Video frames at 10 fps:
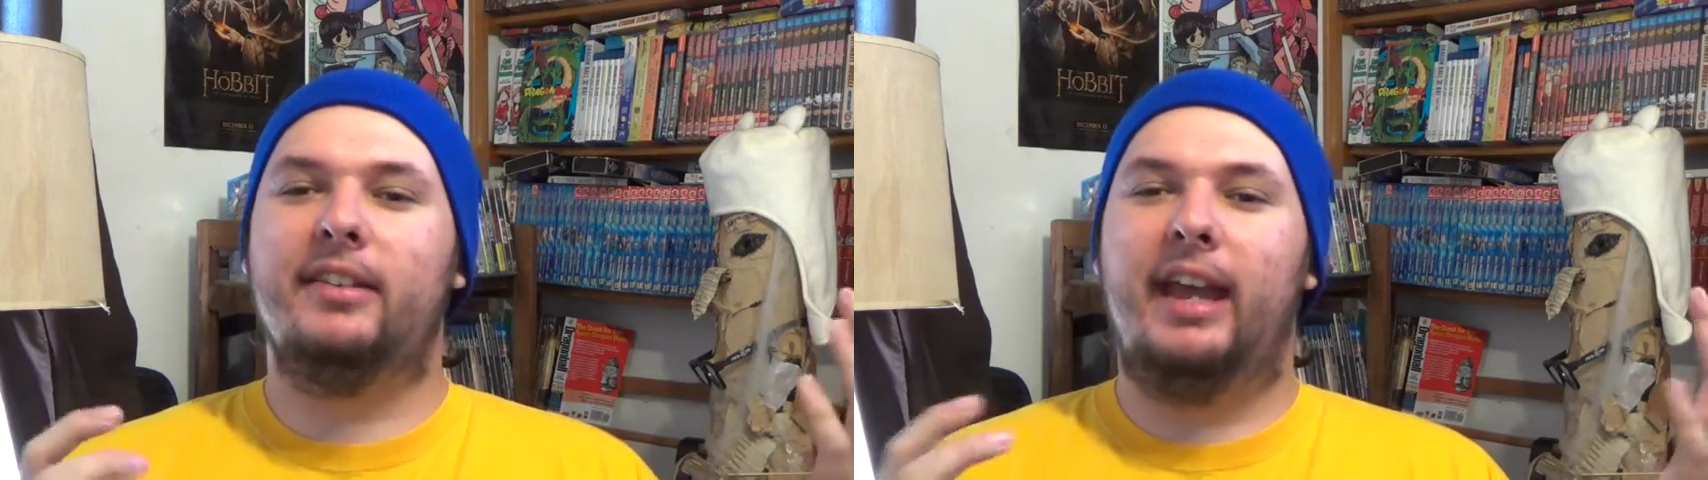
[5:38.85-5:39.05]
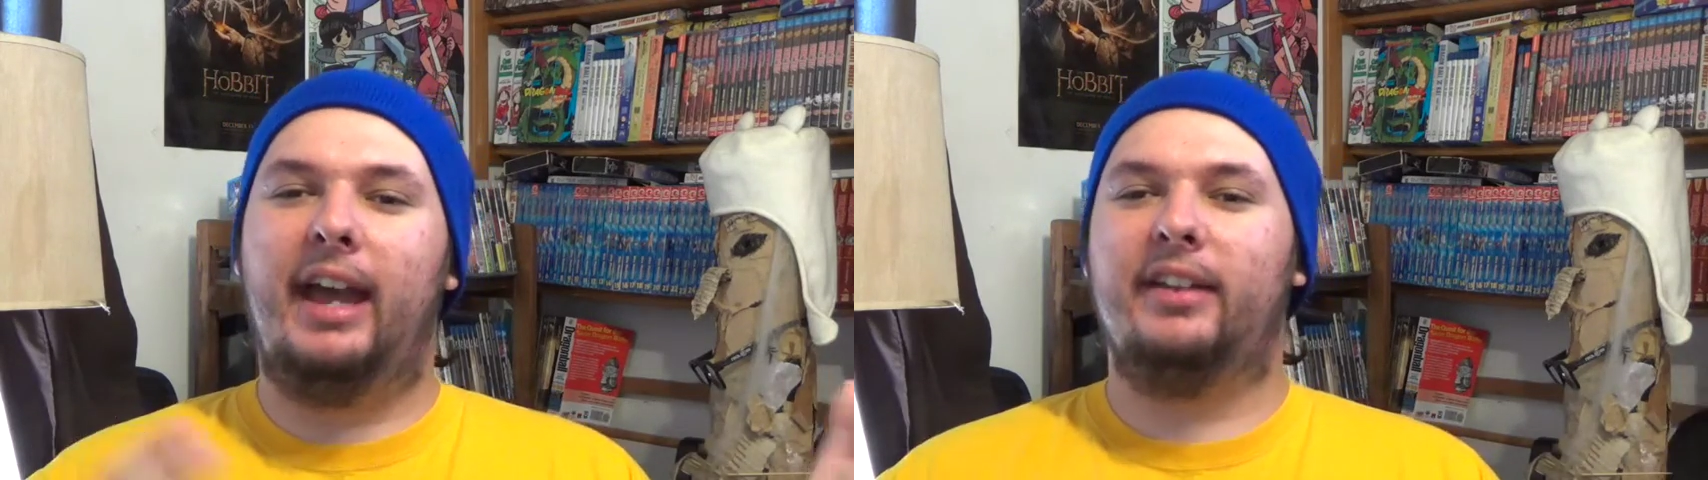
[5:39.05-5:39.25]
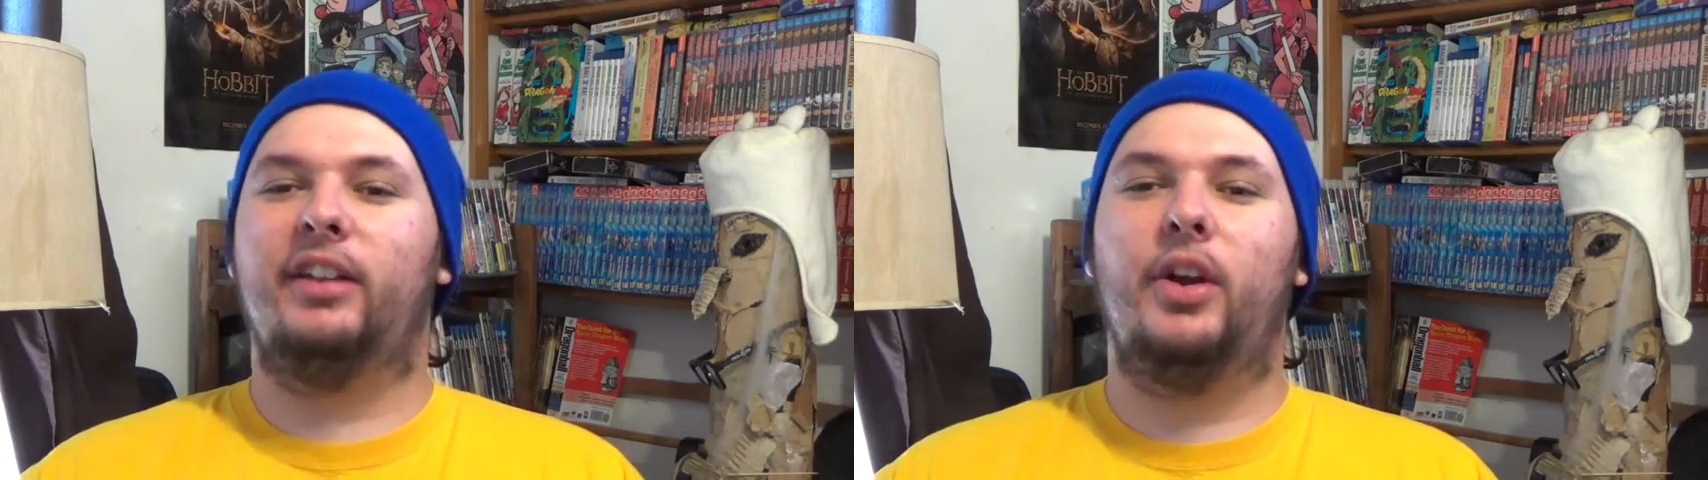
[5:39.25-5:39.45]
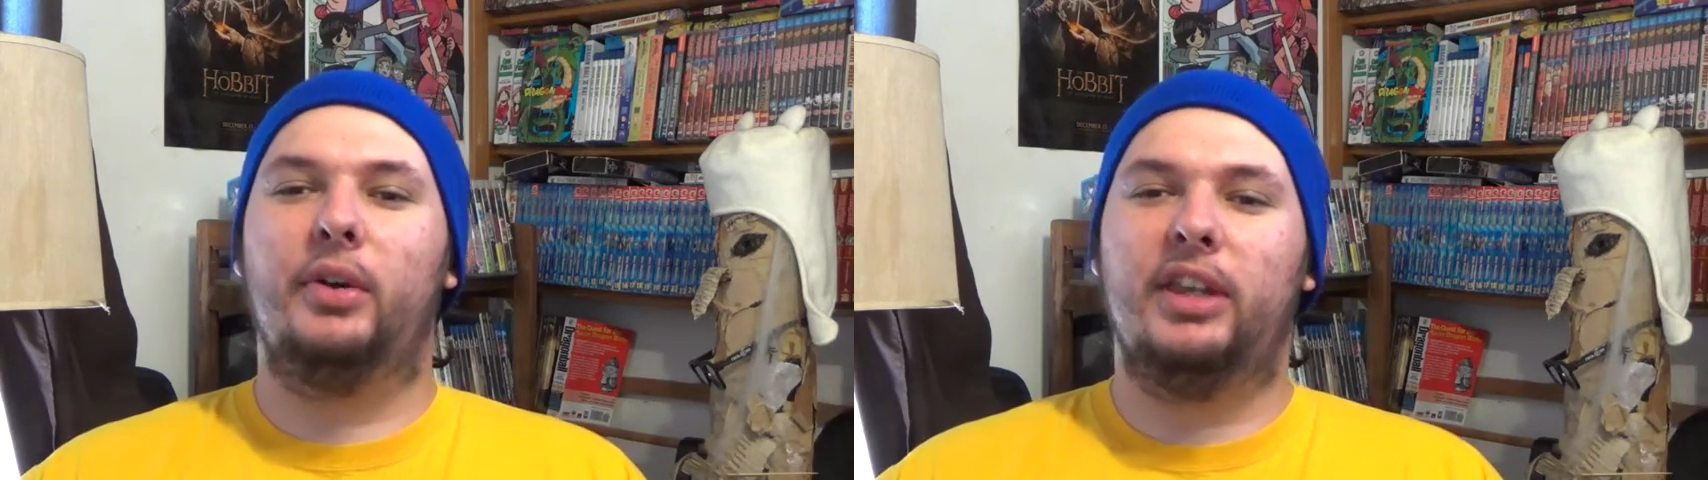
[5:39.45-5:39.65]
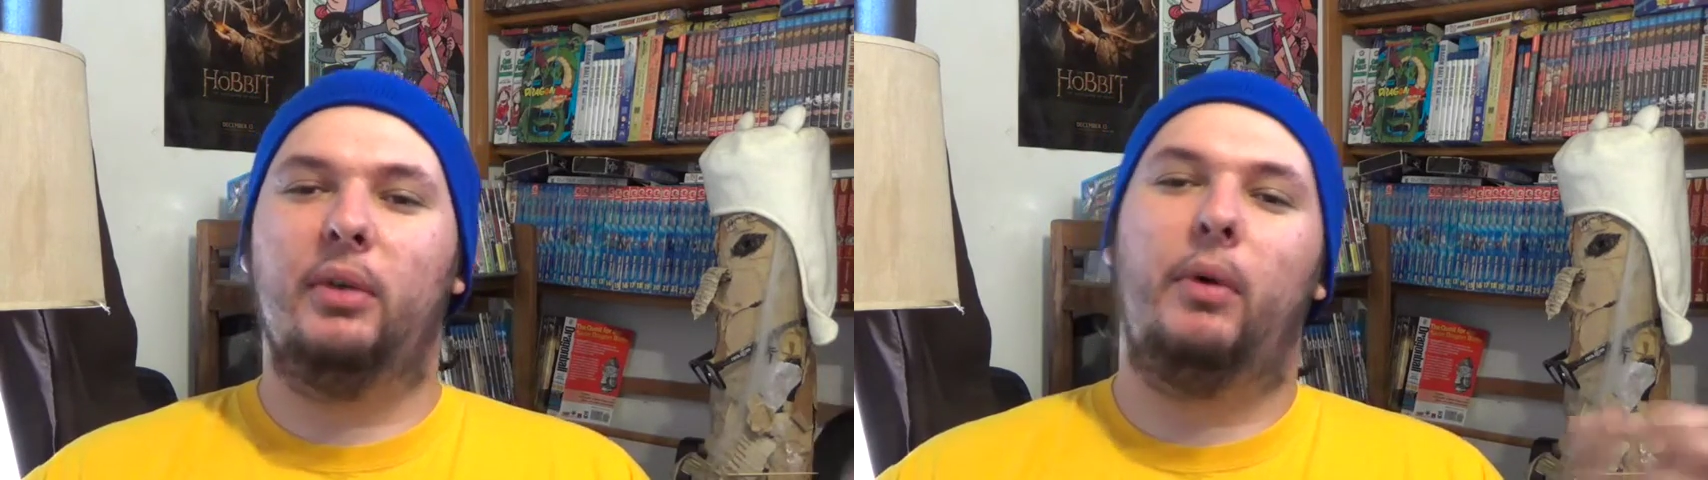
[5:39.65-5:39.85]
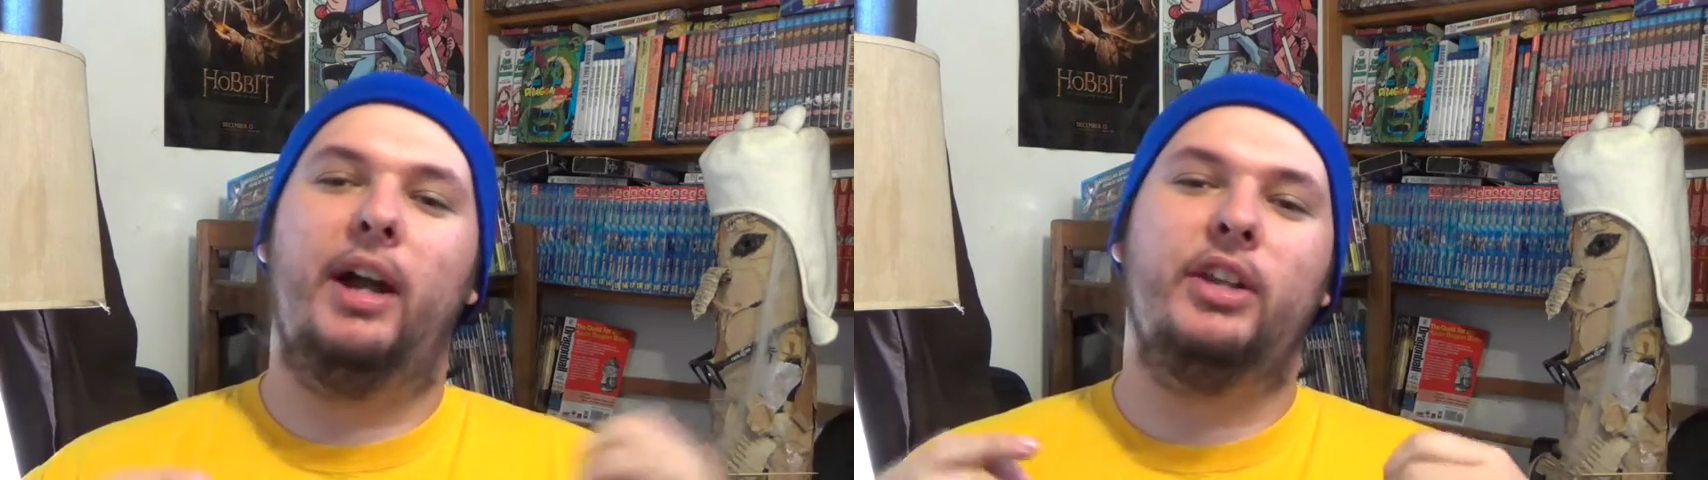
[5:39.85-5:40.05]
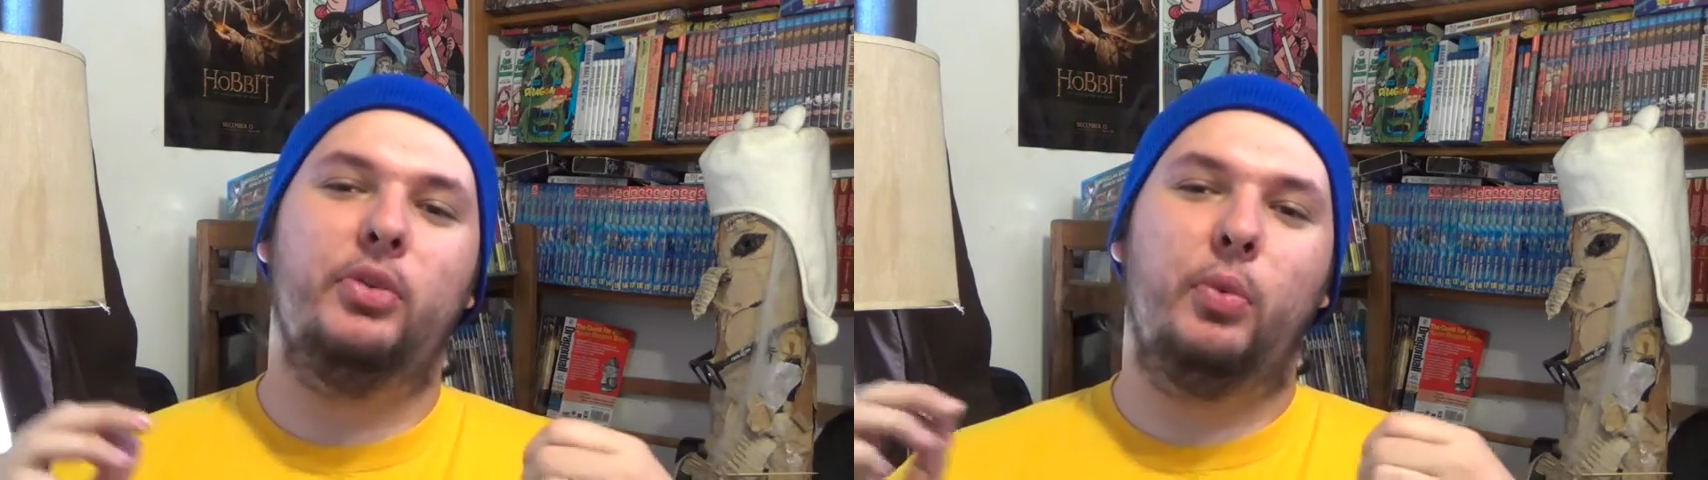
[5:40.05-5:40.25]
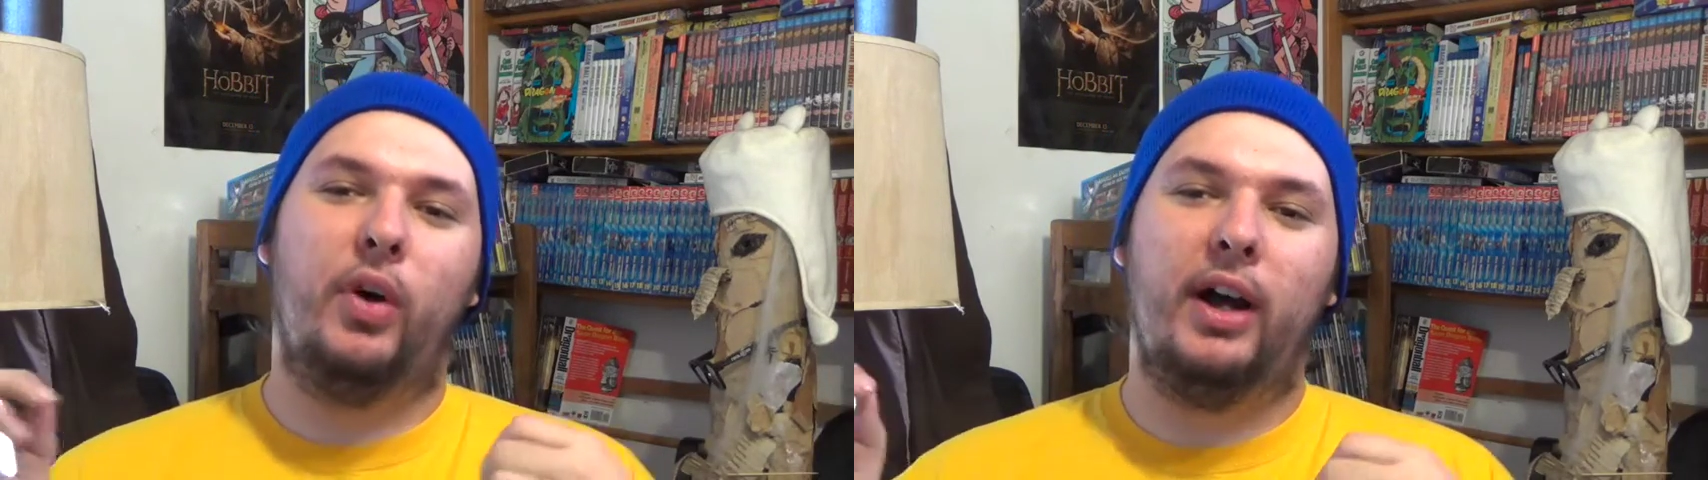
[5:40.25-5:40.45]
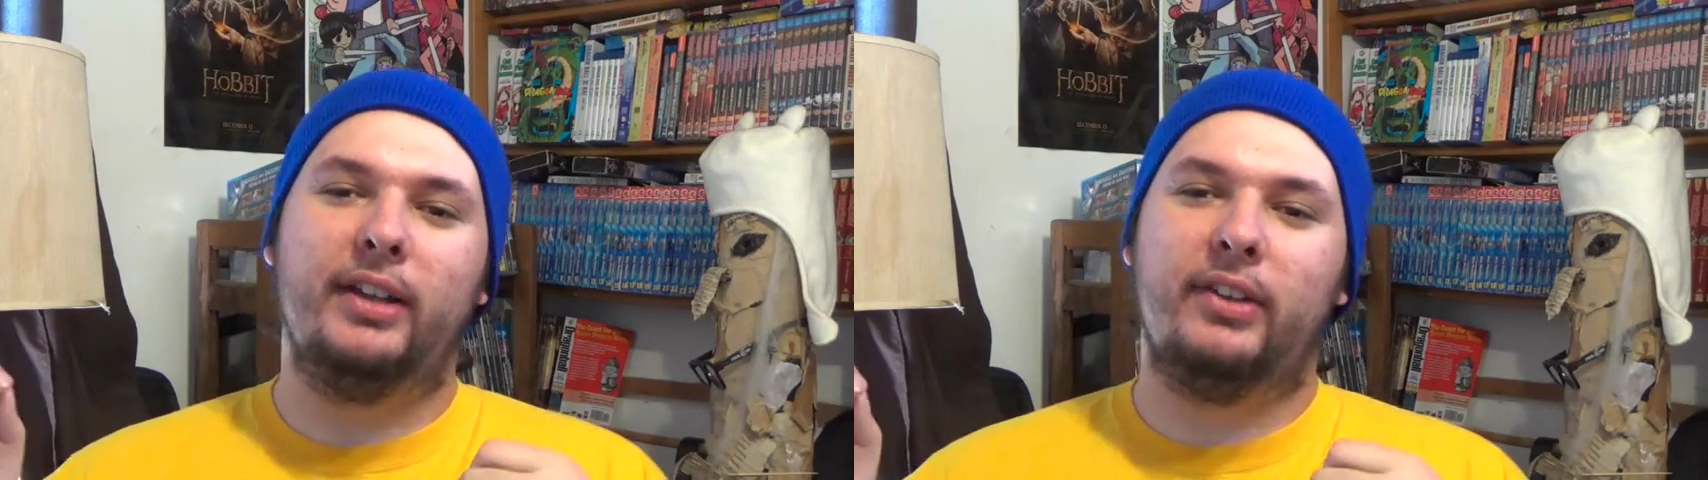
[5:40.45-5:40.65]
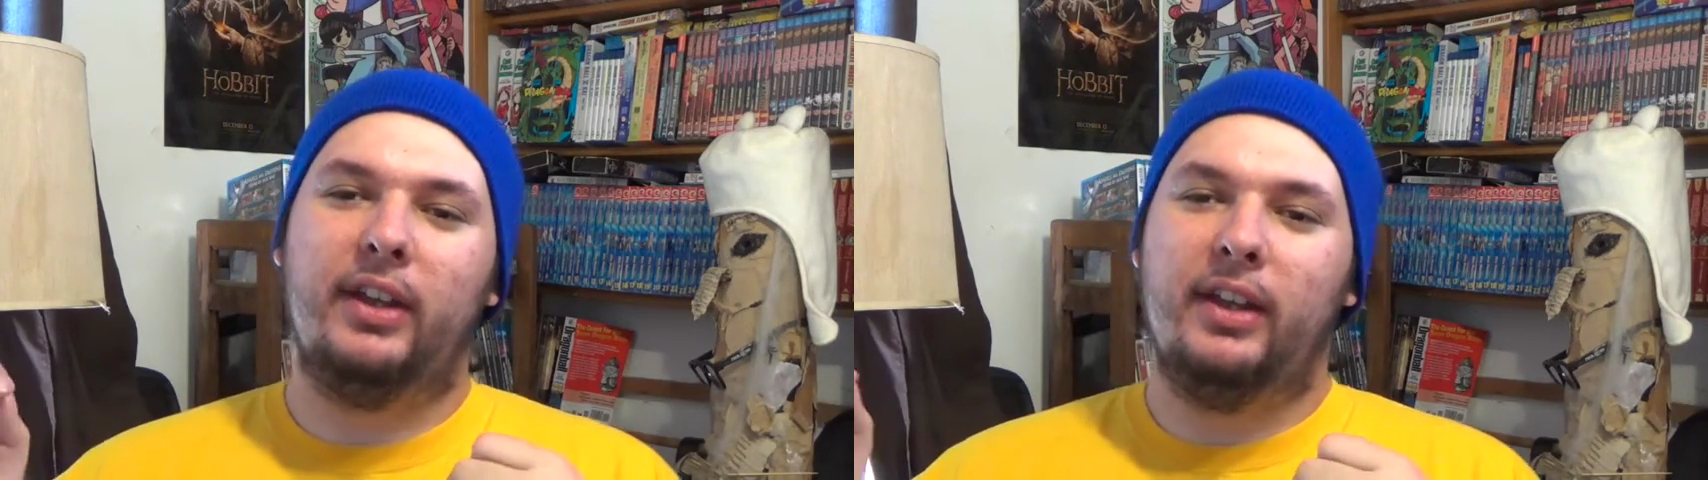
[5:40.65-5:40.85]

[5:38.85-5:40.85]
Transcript: Acnologia? Why do you want